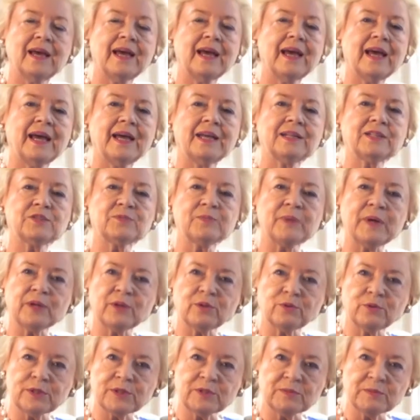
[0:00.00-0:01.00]
and
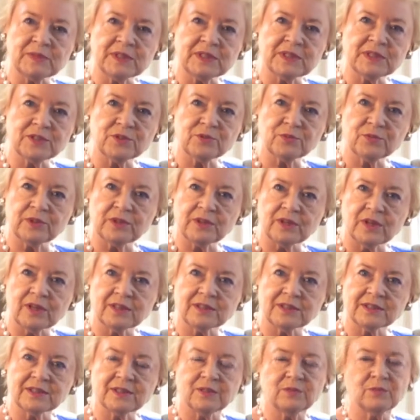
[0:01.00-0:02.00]
spent Christmases with
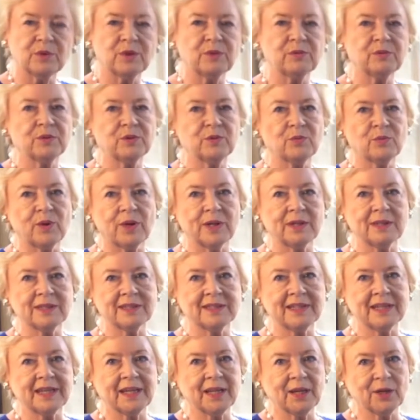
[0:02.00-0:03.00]
us, and we were the
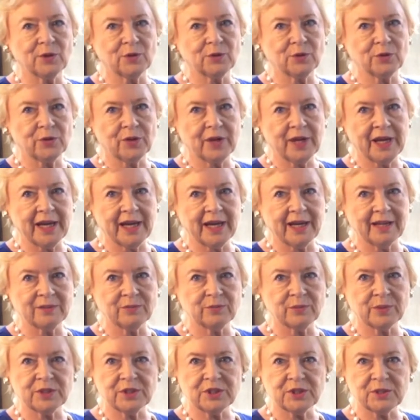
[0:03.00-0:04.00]
ones that held her
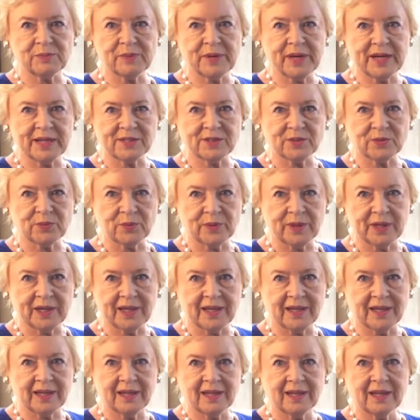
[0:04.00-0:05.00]
hand when she passed
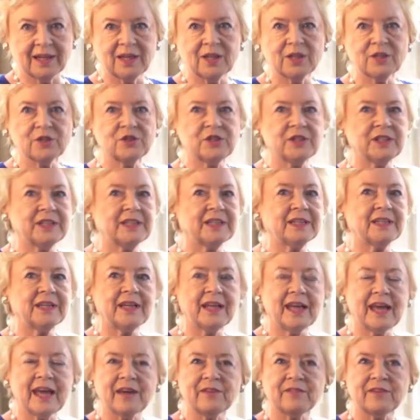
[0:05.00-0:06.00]
away. She
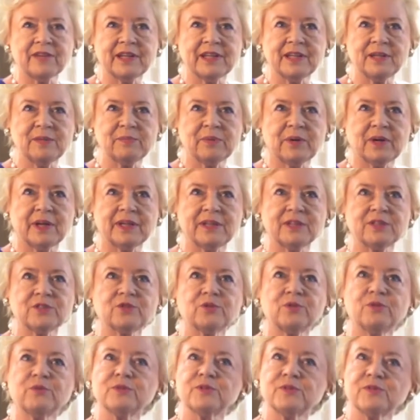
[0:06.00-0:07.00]
didn't have anybody,
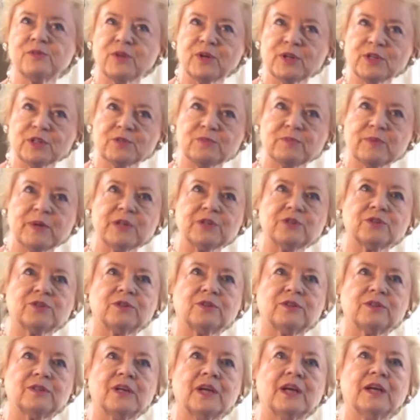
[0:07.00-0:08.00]
so it was very
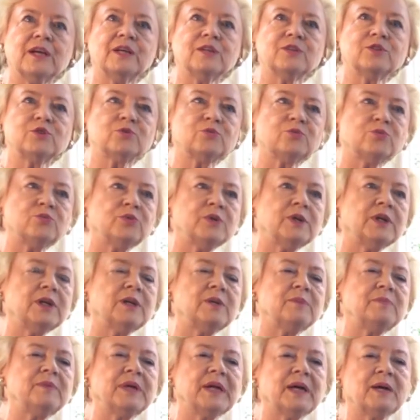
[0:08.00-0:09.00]
special to
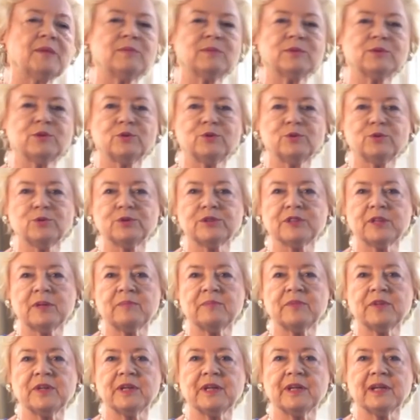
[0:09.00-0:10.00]
really be able to do
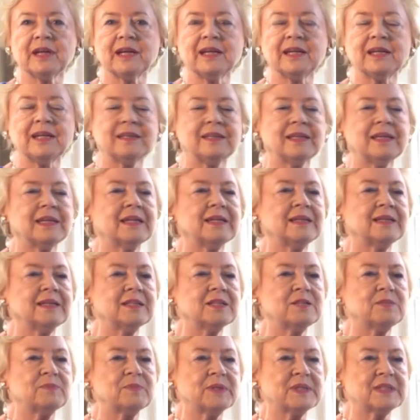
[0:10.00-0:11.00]
something. And I think in
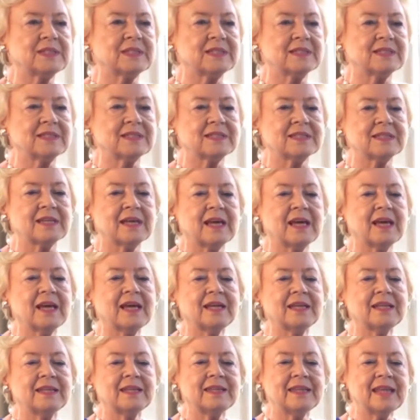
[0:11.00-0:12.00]
this business,
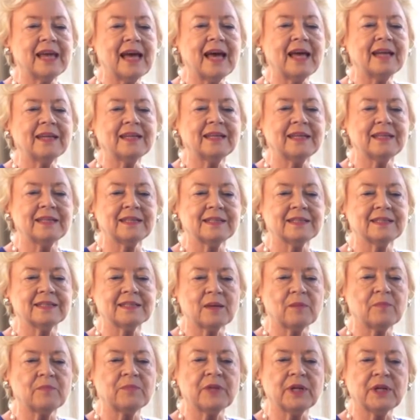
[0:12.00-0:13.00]
that is
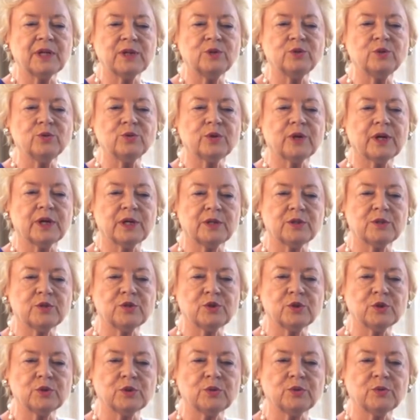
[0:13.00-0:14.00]
something you can
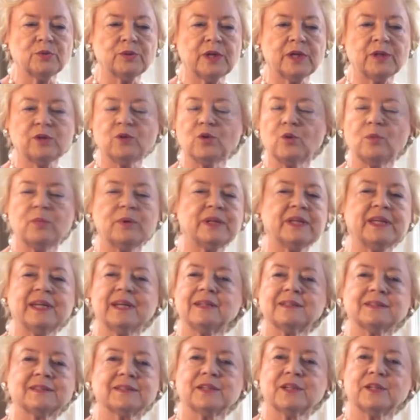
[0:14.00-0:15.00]
do that nobody
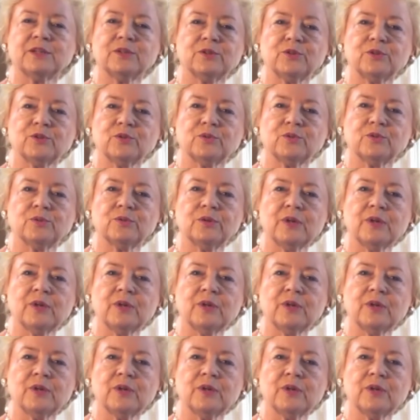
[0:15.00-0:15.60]
else can do.